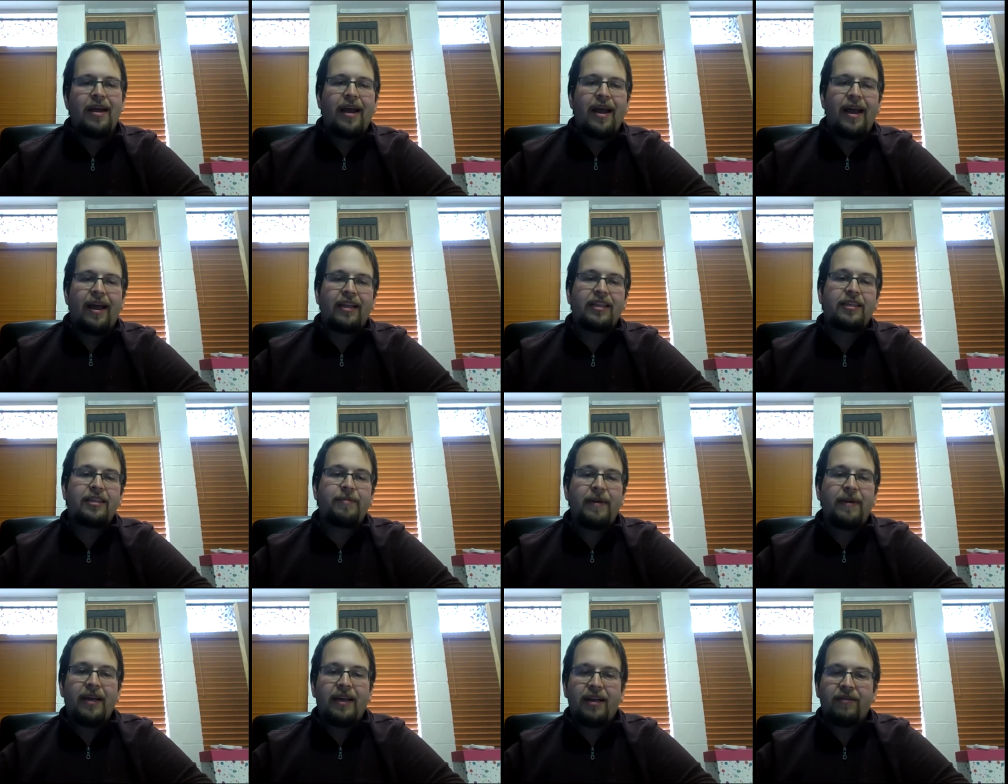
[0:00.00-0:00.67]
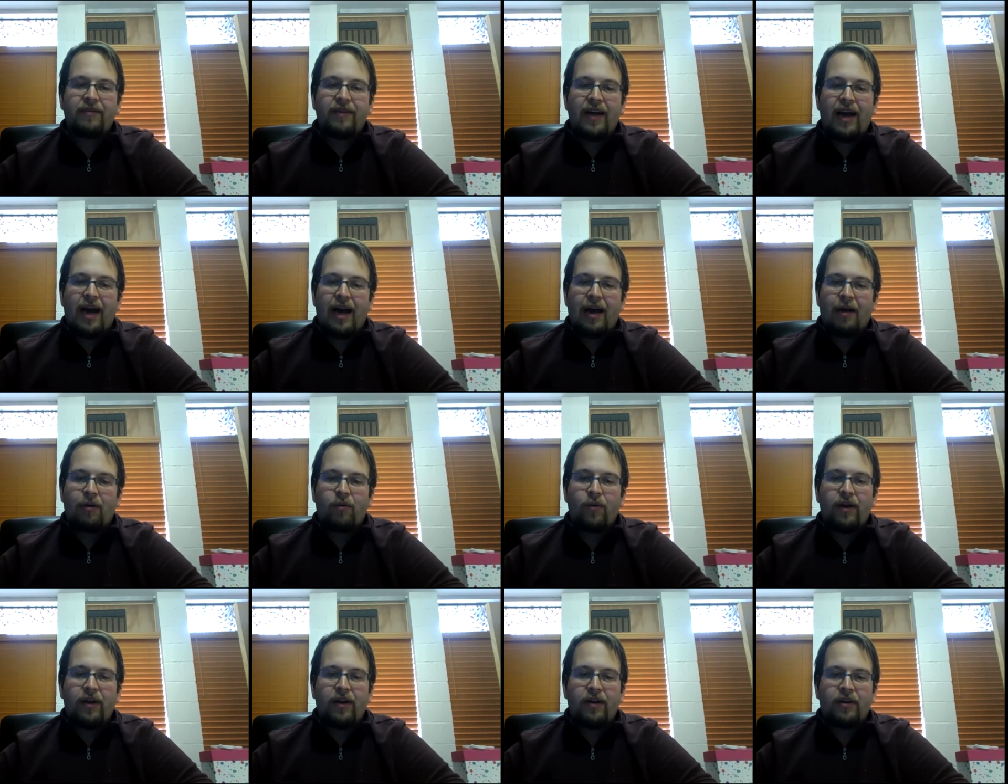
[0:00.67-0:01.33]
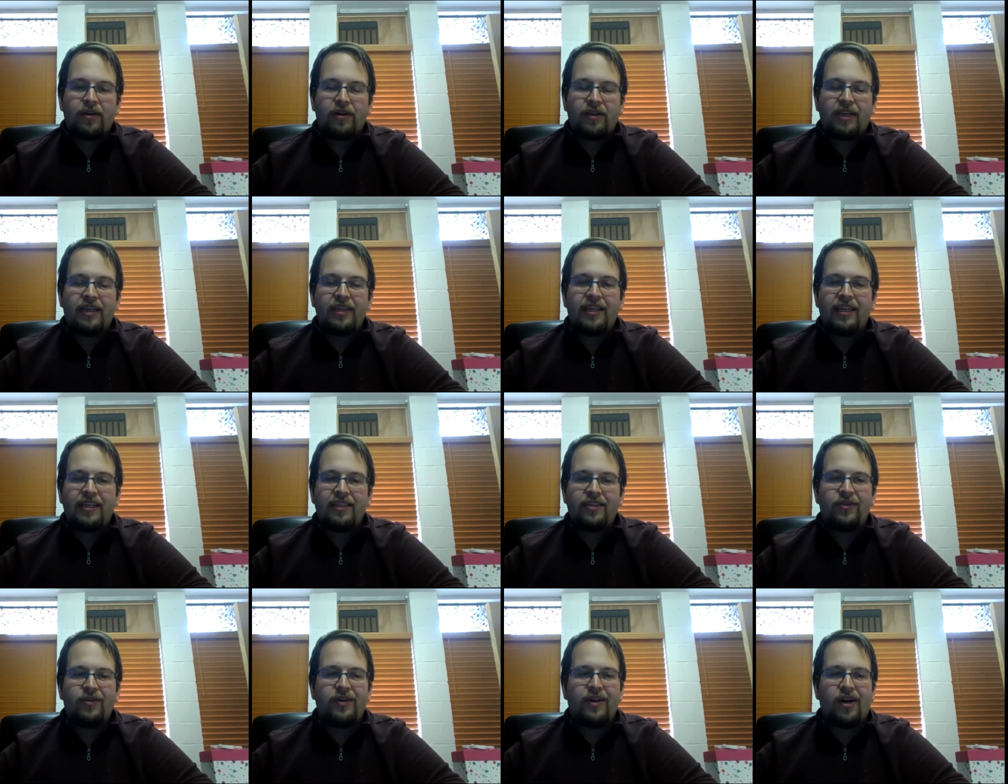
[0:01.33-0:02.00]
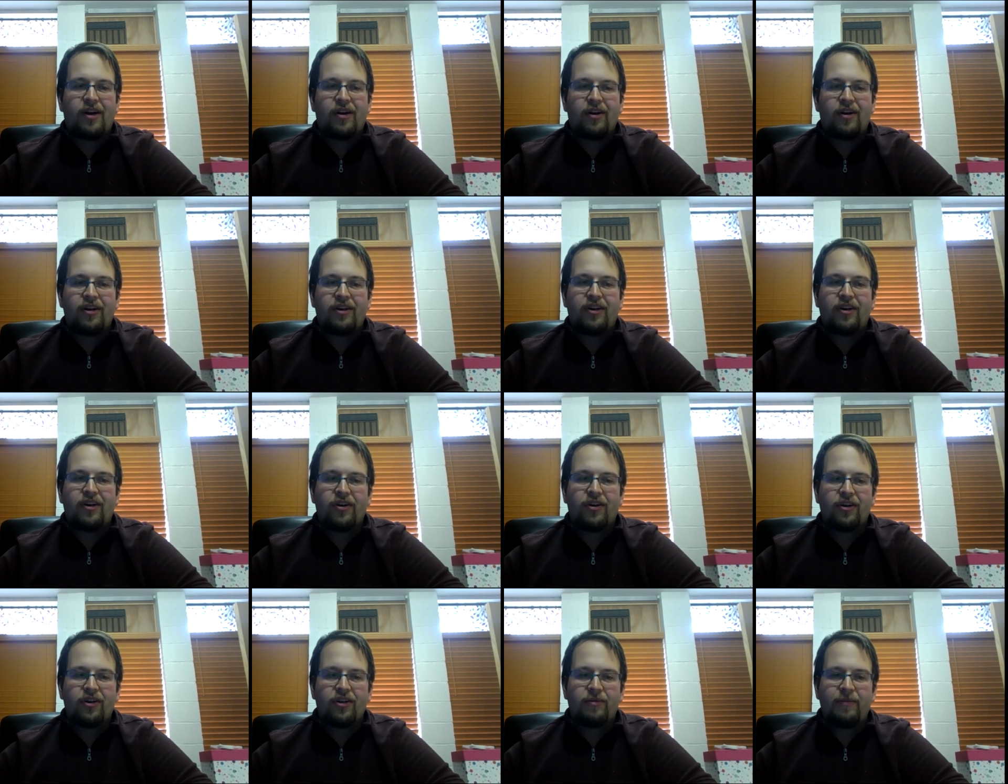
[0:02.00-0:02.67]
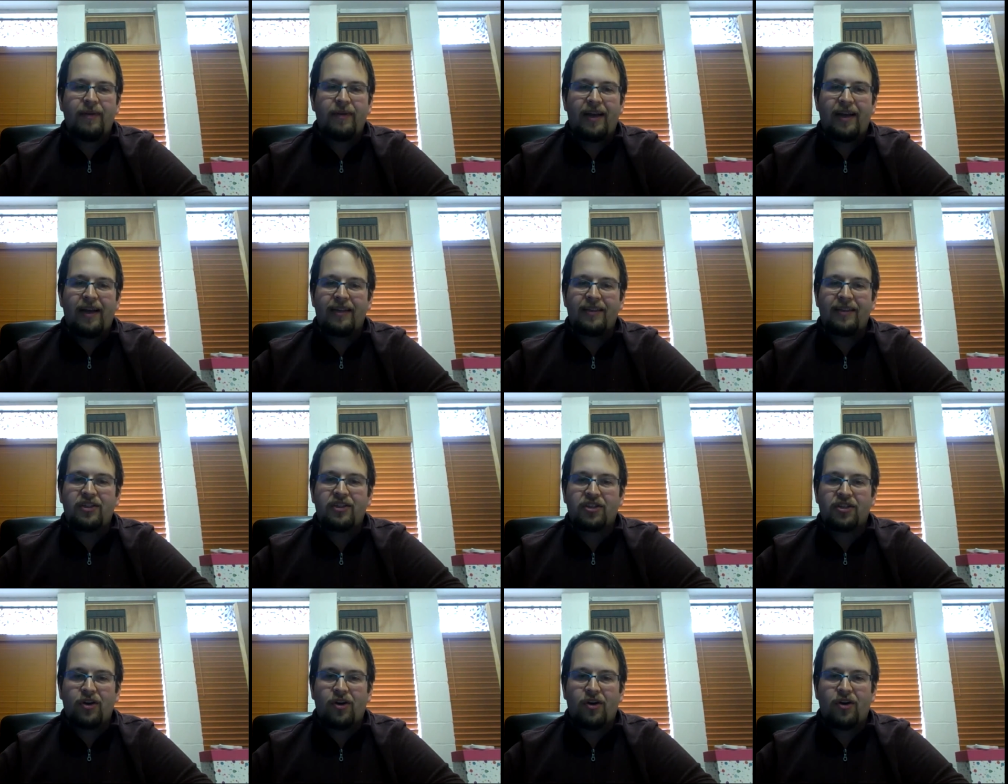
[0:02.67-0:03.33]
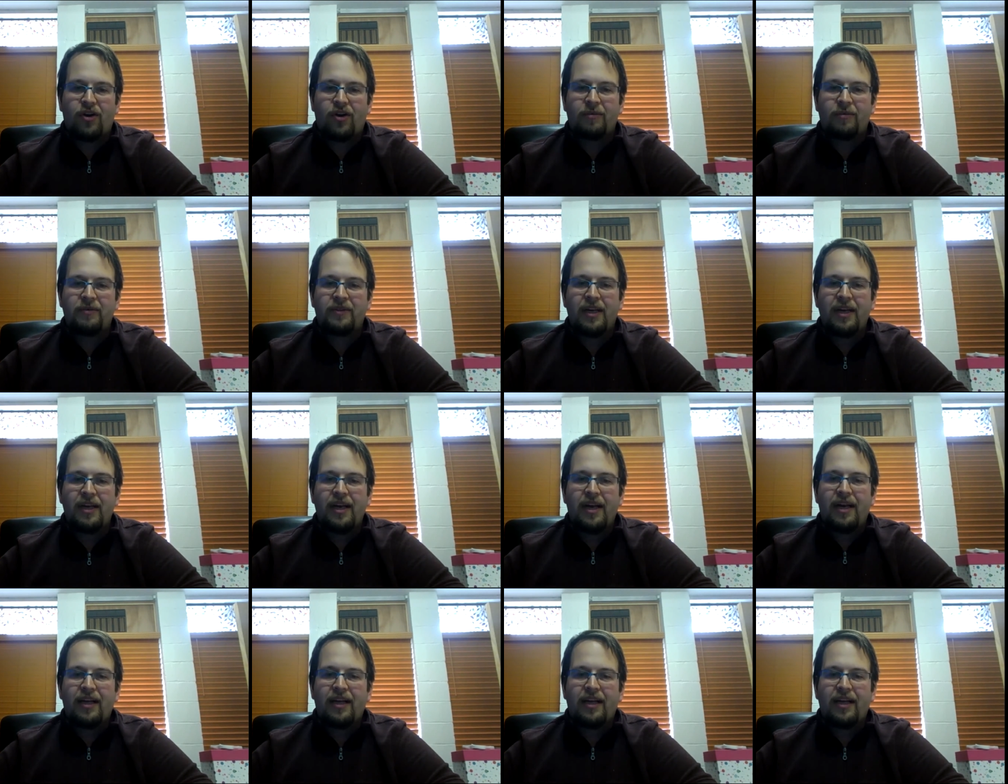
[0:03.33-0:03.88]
And speaking of God, we are continuing our encouragement in Psalms.